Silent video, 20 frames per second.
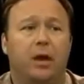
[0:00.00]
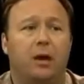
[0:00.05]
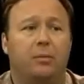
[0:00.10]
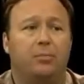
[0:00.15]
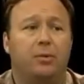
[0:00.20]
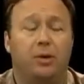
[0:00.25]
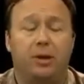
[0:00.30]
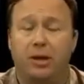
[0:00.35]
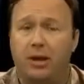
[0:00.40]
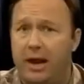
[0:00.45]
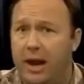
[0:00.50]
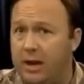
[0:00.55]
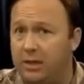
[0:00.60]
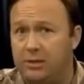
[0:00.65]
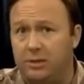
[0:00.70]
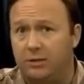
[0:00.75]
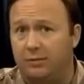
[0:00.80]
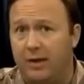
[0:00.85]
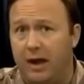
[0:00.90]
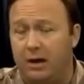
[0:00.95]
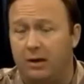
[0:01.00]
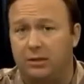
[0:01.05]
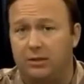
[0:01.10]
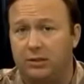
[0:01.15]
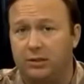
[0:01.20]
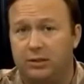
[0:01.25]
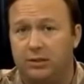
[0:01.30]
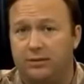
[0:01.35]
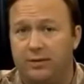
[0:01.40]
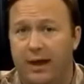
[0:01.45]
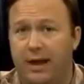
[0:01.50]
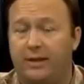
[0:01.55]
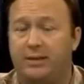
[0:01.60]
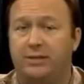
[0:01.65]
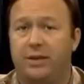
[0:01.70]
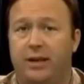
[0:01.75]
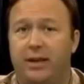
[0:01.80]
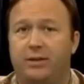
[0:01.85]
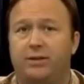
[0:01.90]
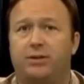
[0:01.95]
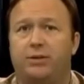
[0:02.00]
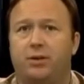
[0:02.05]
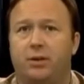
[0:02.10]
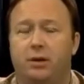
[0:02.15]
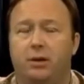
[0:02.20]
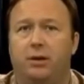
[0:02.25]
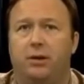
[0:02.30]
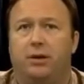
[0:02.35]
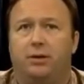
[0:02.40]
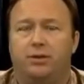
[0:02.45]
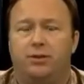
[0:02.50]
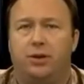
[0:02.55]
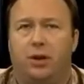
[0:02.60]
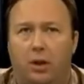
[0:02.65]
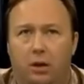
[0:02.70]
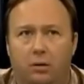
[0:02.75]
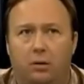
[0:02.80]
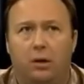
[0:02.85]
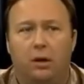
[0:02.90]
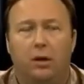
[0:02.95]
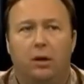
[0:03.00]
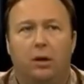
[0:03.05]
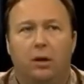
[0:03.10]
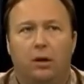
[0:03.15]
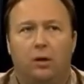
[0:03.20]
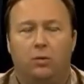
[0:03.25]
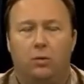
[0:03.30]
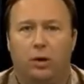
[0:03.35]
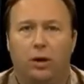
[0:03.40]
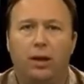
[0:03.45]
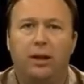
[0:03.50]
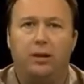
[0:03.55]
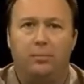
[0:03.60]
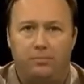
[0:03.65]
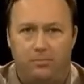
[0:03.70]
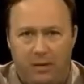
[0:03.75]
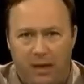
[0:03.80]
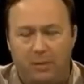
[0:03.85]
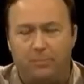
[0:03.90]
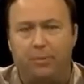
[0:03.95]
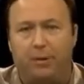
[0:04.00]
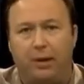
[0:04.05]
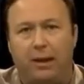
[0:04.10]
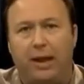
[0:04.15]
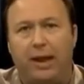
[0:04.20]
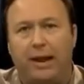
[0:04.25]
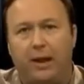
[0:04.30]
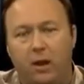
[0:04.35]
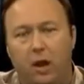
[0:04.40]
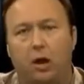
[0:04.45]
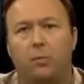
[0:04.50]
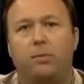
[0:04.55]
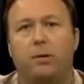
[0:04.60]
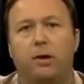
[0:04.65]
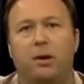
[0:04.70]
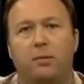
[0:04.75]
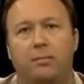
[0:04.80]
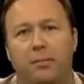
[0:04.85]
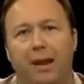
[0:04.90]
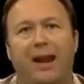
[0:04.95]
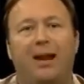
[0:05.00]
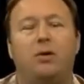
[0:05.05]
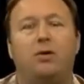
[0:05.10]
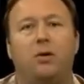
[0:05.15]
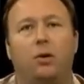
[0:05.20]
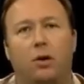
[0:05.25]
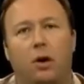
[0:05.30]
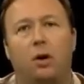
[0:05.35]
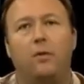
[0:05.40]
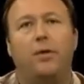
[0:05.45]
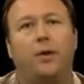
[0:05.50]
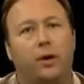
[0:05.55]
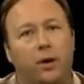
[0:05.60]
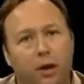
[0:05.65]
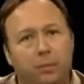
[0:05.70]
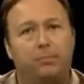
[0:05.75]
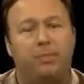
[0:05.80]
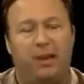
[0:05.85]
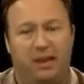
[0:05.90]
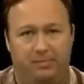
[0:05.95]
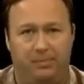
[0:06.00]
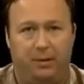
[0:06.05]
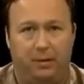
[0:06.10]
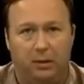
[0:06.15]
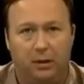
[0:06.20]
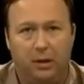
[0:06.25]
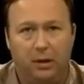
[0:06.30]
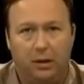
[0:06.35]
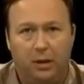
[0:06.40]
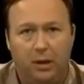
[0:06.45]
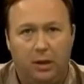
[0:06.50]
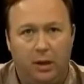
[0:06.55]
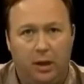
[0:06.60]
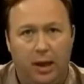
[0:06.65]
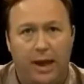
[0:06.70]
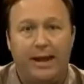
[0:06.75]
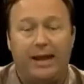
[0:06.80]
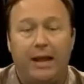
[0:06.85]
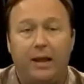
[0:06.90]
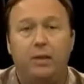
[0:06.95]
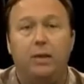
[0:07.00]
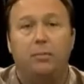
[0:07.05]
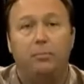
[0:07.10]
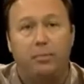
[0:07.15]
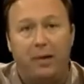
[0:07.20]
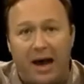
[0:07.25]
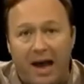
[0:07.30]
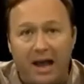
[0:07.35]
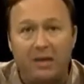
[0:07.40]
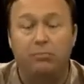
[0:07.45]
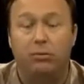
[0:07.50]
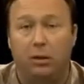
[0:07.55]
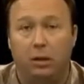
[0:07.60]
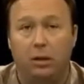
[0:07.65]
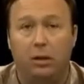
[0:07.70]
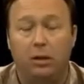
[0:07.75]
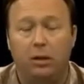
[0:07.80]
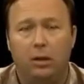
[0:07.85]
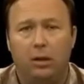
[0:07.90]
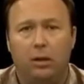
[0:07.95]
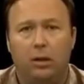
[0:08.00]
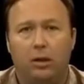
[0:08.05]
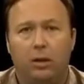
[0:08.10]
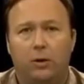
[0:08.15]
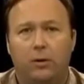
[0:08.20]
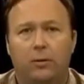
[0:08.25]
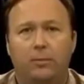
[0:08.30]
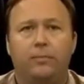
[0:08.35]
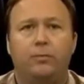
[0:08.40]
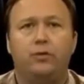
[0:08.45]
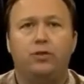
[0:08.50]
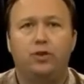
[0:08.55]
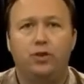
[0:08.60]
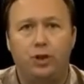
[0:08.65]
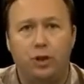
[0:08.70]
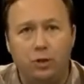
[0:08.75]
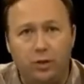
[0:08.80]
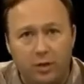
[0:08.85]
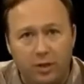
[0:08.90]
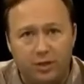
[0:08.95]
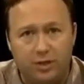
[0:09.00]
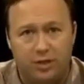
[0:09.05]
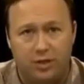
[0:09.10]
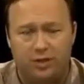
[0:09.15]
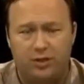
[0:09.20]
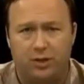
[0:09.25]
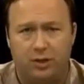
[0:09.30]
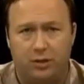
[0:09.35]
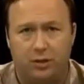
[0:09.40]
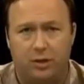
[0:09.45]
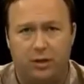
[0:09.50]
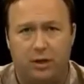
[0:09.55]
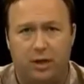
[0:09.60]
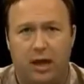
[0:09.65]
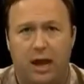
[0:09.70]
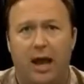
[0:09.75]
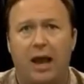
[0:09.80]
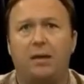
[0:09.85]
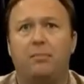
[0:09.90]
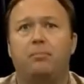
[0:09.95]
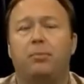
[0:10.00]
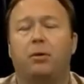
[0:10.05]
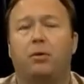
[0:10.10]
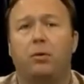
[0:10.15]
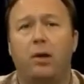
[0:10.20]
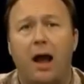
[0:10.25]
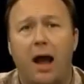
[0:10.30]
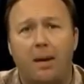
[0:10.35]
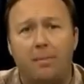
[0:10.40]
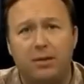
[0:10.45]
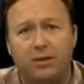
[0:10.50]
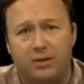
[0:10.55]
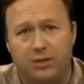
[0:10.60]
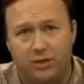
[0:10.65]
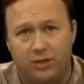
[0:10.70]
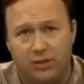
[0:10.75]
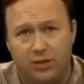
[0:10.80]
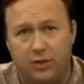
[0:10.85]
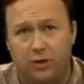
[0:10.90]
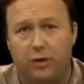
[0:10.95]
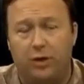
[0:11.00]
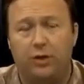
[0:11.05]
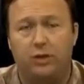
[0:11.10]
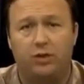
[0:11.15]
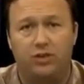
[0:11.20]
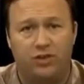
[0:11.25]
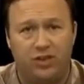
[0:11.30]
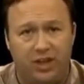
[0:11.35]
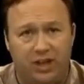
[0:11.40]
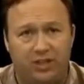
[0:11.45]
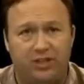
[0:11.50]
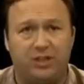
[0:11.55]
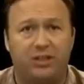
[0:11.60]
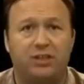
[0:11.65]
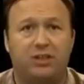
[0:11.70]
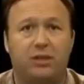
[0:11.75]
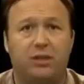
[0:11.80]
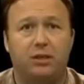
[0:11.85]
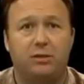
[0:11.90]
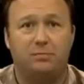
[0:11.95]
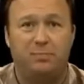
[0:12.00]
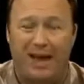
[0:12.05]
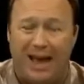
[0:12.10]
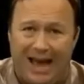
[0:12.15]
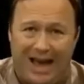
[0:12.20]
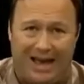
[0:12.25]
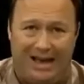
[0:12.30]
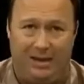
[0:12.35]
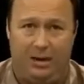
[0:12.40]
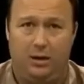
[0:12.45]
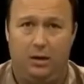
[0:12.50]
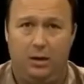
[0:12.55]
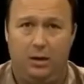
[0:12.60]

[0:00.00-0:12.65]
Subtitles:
Putting cancer viruses in vaccines is good. And so, really, people like Cobra Commander are the good people. Like in the Bible, Judas is a good guy. Barabbas is good. Jesus is bad.